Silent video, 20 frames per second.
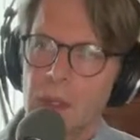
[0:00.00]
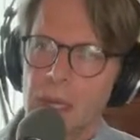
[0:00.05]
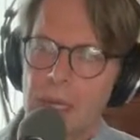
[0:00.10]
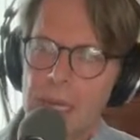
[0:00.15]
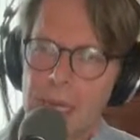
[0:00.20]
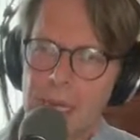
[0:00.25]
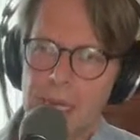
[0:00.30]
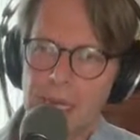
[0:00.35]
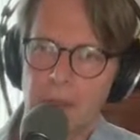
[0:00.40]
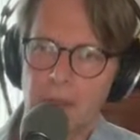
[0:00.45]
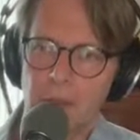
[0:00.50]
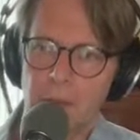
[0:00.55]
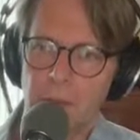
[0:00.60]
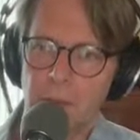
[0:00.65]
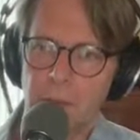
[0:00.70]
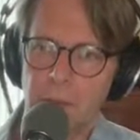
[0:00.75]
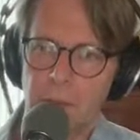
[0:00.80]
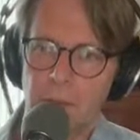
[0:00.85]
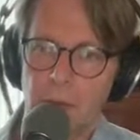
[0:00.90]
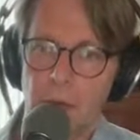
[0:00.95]

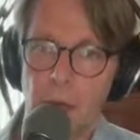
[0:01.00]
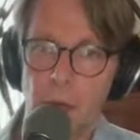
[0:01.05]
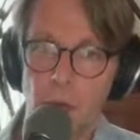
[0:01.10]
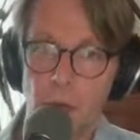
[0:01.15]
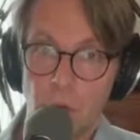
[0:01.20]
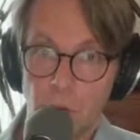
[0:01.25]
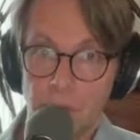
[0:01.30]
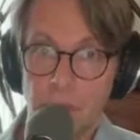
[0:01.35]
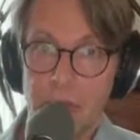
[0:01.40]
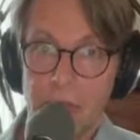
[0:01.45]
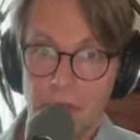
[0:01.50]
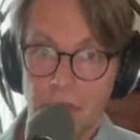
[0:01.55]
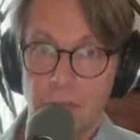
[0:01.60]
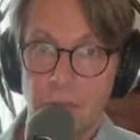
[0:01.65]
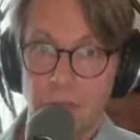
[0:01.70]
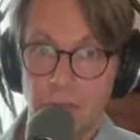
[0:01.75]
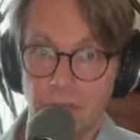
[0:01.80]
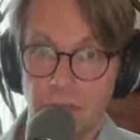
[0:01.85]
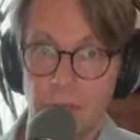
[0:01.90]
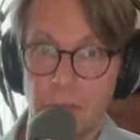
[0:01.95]
And I wrote
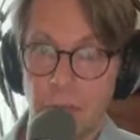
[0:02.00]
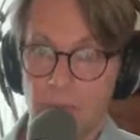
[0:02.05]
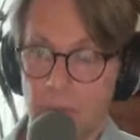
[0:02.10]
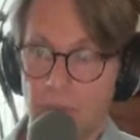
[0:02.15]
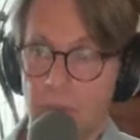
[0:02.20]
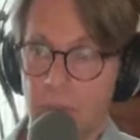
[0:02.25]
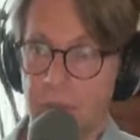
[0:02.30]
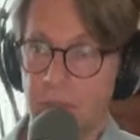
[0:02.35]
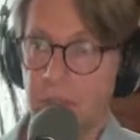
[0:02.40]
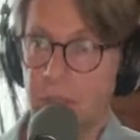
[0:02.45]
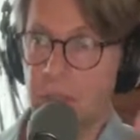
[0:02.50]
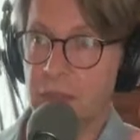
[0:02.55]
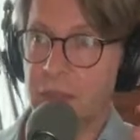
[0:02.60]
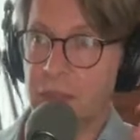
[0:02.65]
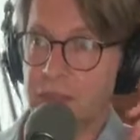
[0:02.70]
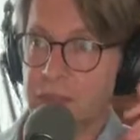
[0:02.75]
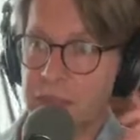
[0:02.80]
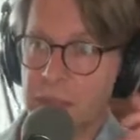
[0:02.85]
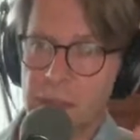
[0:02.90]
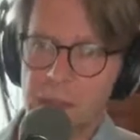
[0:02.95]
Magnetized when I was
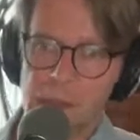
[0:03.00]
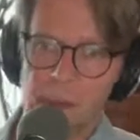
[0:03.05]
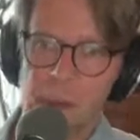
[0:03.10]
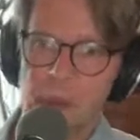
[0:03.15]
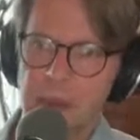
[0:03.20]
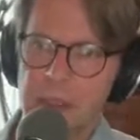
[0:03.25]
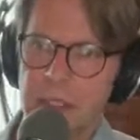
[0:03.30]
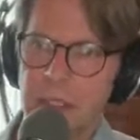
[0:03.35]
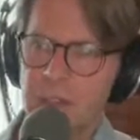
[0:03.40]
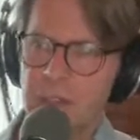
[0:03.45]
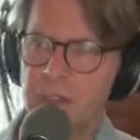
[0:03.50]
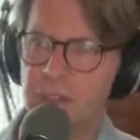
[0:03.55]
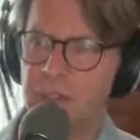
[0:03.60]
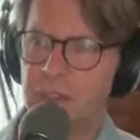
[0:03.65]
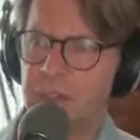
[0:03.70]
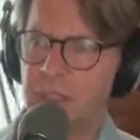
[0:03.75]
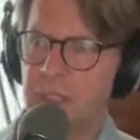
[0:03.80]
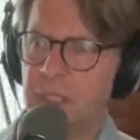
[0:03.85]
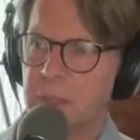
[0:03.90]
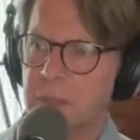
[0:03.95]
living there. And the interesting
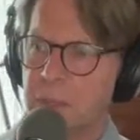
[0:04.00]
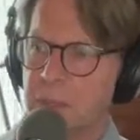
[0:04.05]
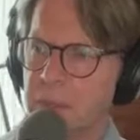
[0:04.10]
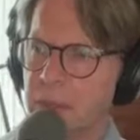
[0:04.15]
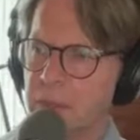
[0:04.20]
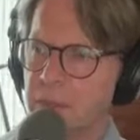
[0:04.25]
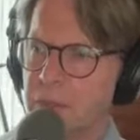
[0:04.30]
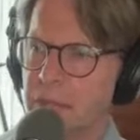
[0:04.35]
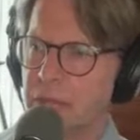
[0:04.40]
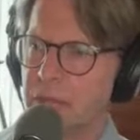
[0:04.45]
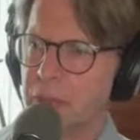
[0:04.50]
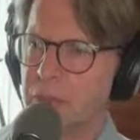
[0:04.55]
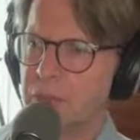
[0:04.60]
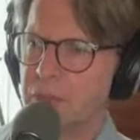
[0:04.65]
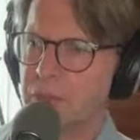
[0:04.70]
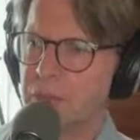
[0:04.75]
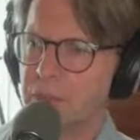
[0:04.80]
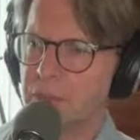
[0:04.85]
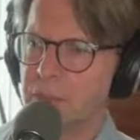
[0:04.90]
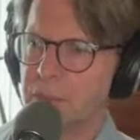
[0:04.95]
thing about
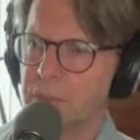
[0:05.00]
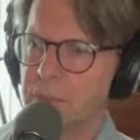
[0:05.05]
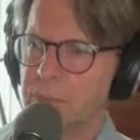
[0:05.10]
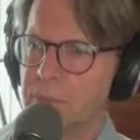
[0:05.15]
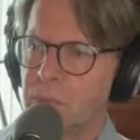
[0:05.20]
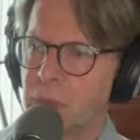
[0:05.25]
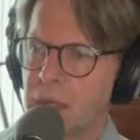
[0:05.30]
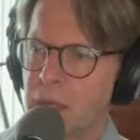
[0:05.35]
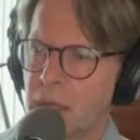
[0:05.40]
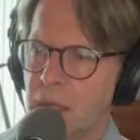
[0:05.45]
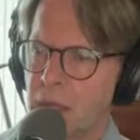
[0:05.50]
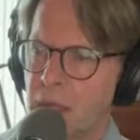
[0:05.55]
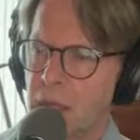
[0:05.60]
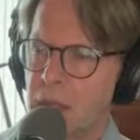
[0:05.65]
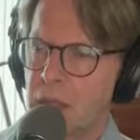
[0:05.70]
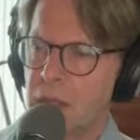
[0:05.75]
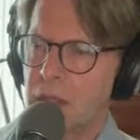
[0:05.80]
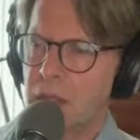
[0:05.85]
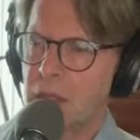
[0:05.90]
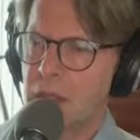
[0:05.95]
Hampstead
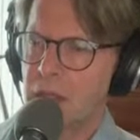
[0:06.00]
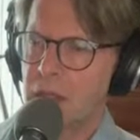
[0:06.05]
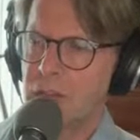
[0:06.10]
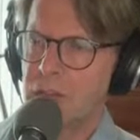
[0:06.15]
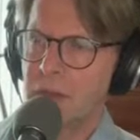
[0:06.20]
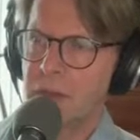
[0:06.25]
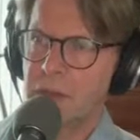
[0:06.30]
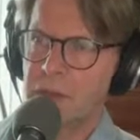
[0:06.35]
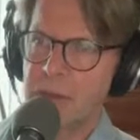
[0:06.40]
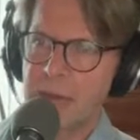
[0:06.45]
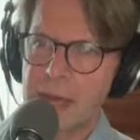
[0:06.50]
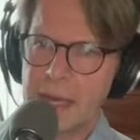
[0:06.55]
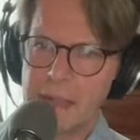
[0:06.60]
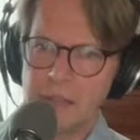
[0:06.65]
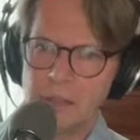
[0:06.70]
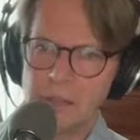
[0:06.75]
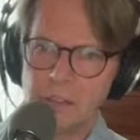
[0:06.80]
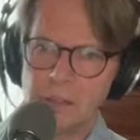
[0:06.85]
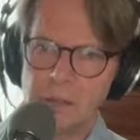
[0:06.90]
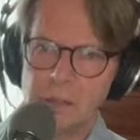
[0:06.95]
is
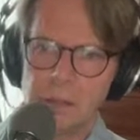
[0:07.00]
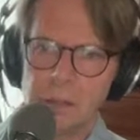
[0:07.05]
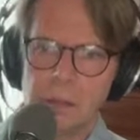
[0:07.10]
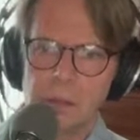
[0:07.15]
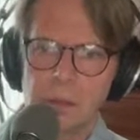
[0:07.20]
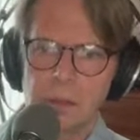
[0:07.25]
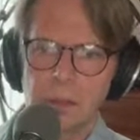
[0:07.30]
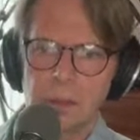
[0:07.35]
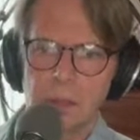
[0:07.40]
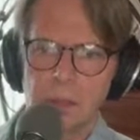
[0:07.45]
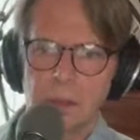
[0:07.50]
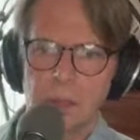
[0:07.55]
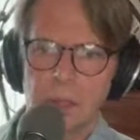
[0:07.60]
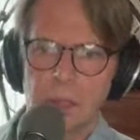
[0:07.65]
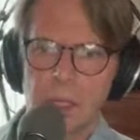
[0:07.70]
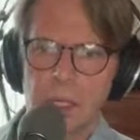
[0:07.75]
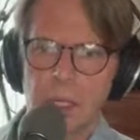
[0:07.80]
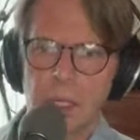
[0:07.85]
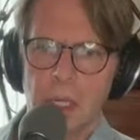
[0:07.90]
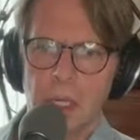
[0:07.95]
that
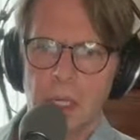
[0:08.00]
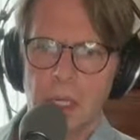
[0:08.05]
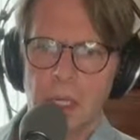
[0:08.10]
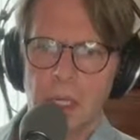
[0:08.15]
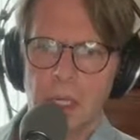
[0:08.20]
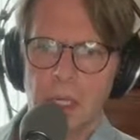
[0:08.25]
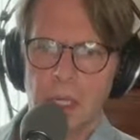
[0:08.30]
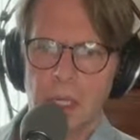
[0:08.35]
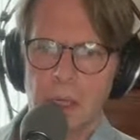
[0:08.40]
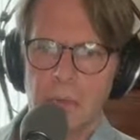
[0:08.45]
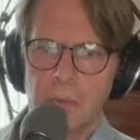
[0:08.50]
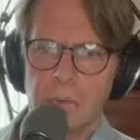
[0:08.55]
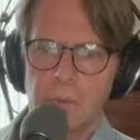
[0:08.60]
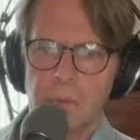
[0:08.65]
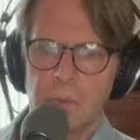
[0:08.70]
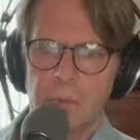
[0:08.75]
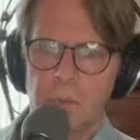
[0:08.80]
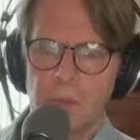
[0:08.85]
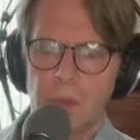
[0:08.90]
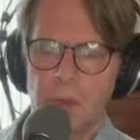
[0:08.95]
uh,
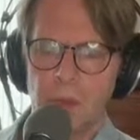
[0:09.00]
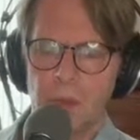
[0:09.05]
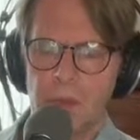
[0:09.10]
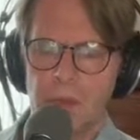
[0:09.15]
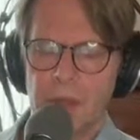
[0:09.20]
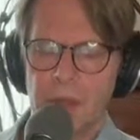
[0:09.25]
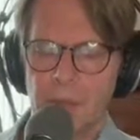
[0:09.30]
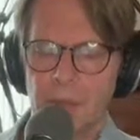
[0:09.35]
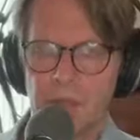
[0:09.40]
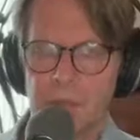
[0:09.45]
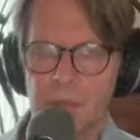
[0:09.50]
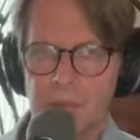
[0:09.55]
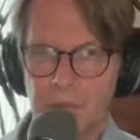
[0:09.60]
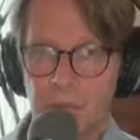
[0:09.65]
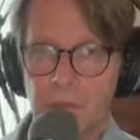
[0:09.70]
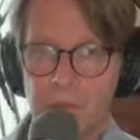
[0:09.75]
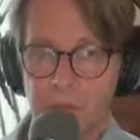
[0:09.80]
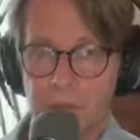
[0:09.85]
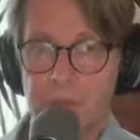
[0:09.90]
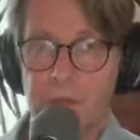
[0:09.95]
there were some
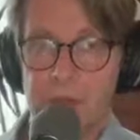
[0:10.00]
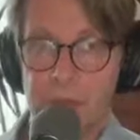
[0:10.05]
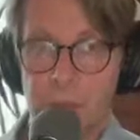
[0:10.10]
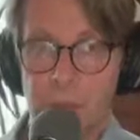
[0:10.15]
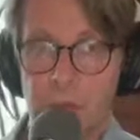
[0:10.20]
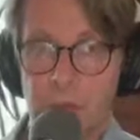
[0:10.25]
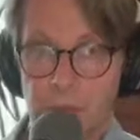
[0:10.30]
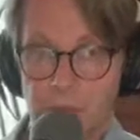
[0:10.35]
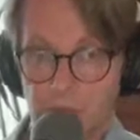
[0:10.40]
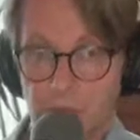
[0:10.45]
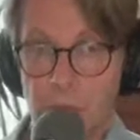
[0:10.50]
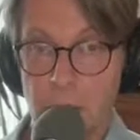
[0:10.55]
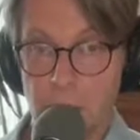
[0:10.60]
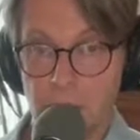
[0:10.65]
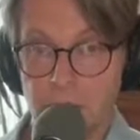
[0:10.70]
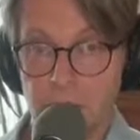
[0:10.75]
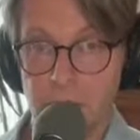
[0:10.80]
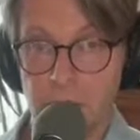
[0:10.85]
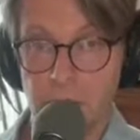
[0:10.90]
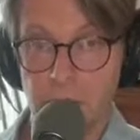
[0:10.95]
very famous
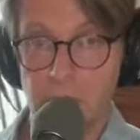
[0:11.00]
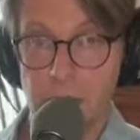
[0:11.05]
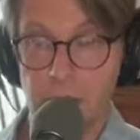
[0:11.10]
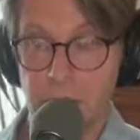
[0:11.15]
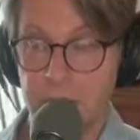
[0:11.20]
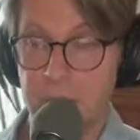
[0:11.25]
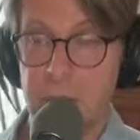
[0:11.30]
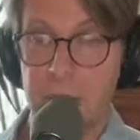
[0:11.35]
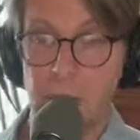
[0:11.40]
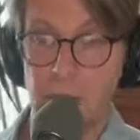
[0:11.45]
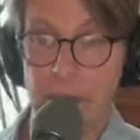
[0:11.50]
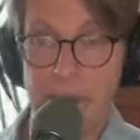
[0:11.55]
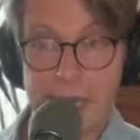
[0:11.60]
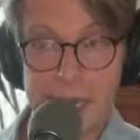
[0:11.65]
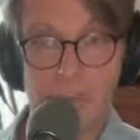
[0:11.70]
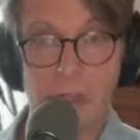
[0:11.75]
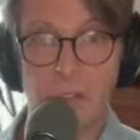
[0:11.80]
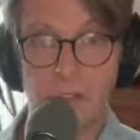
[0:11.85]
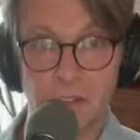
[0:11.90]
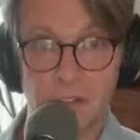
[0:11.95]
poets who lived there,
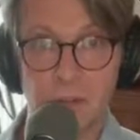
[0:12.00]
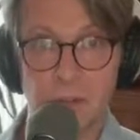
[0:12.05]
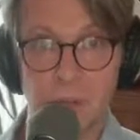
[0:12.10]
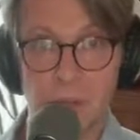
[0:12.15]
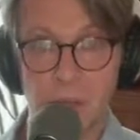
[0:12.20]
and